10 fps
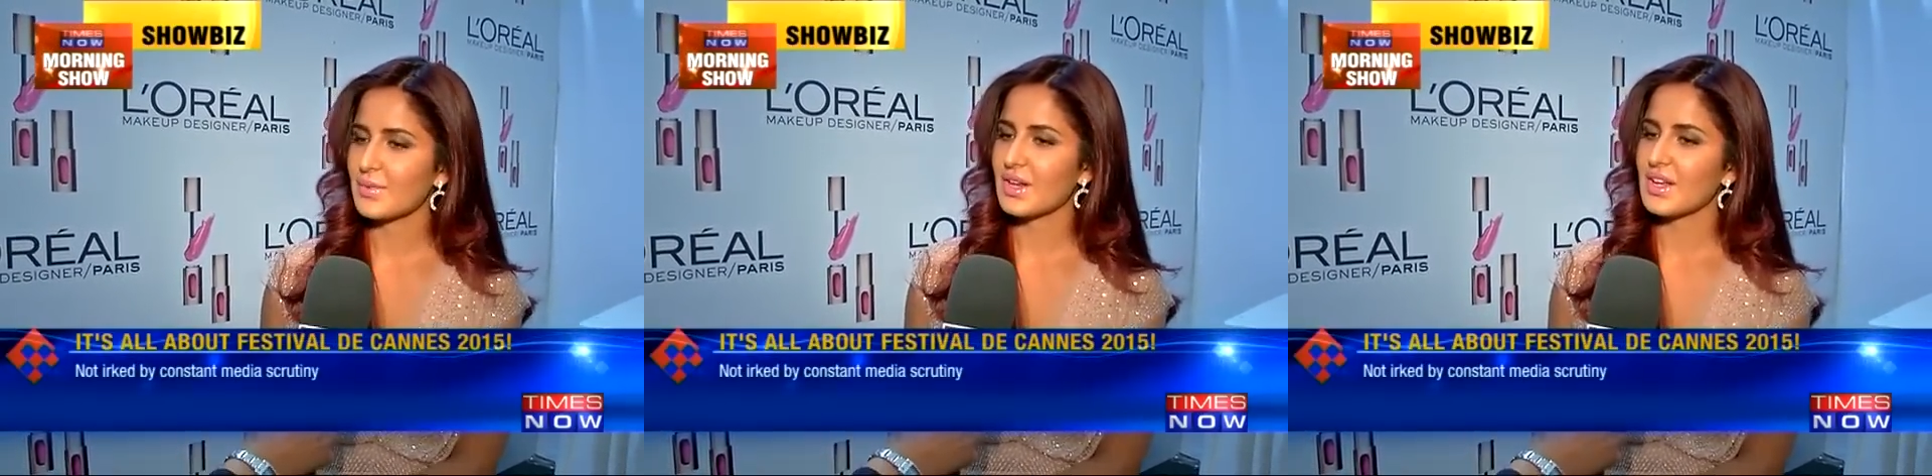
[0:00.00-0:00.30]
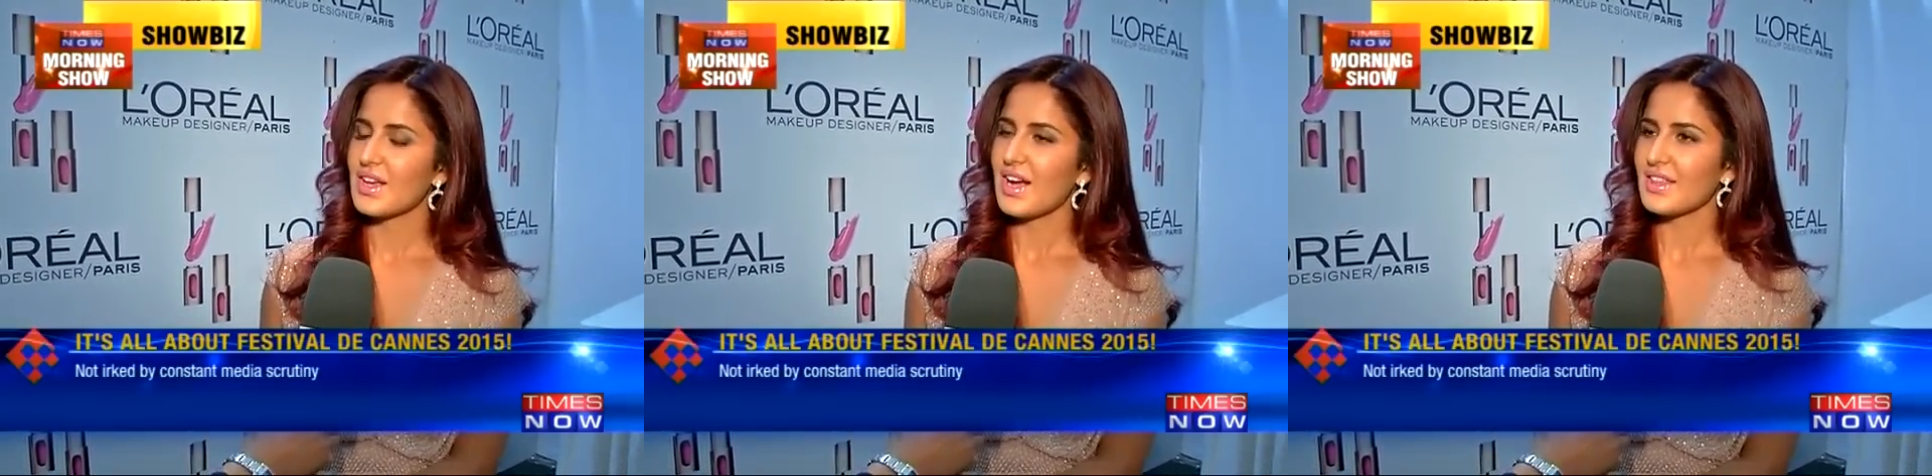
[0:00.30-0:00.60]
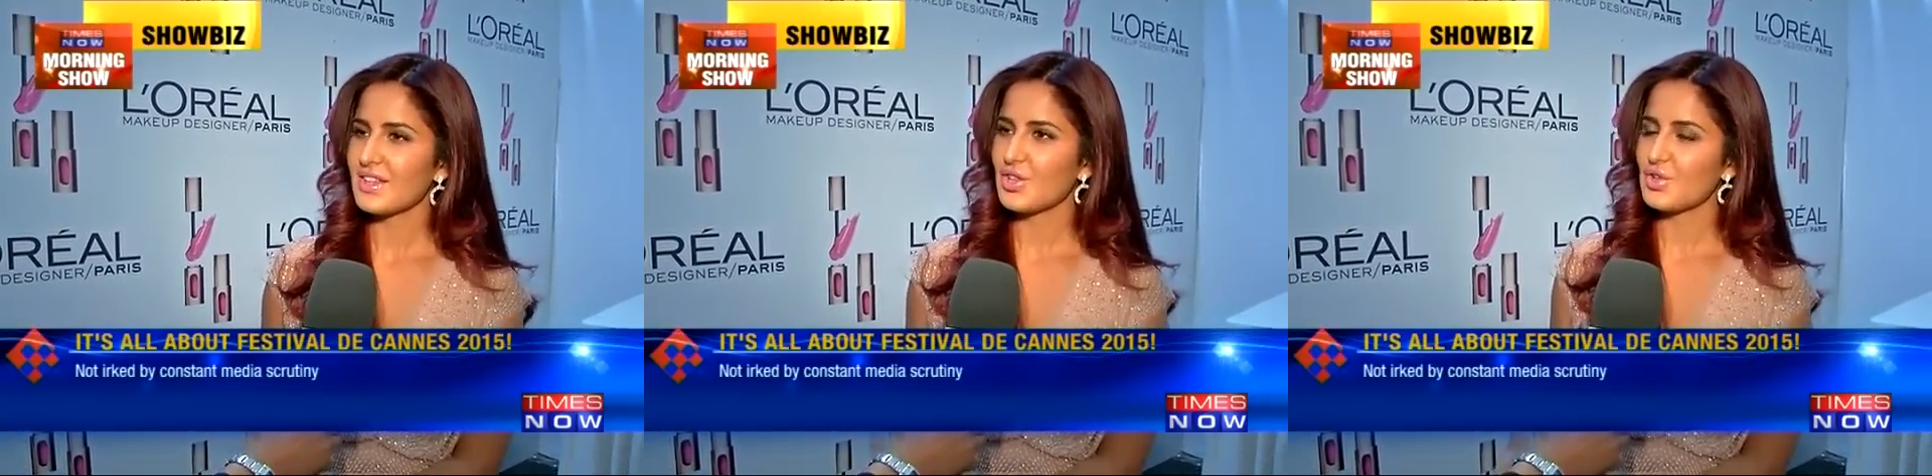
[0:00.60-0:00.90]
But
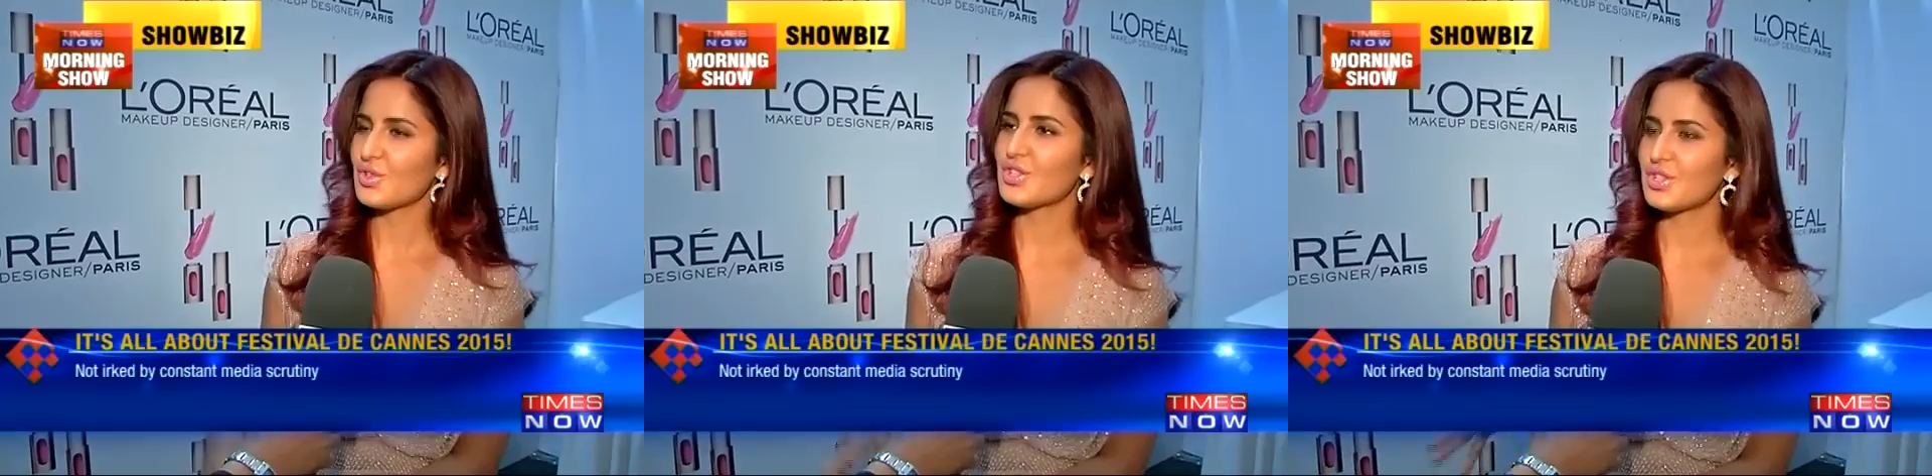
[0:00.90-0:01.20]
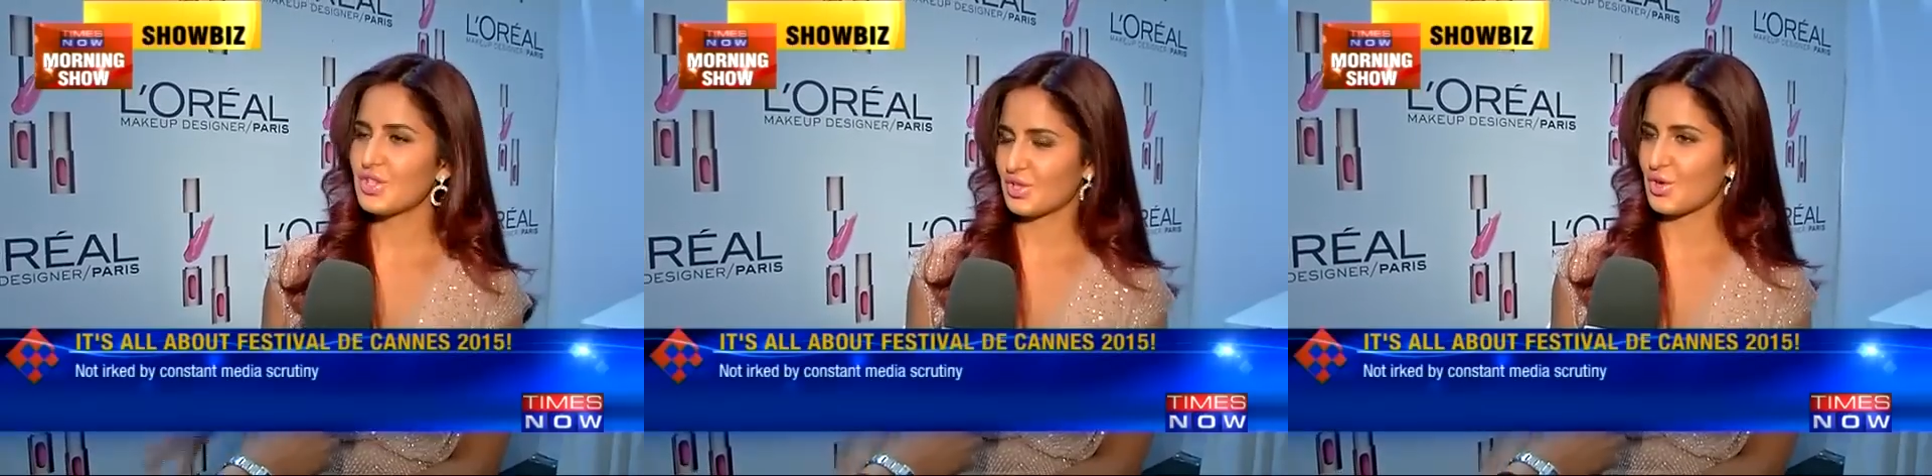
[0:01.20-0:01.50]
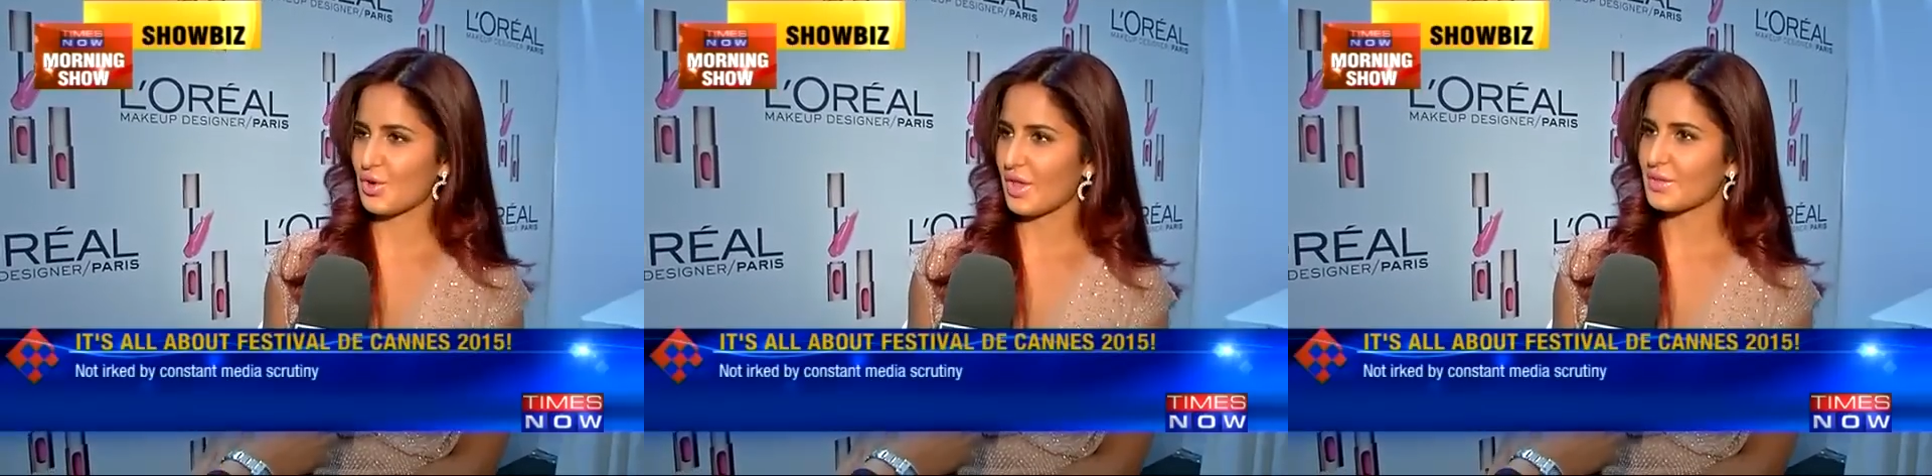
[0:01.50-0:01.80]
I think you should just go.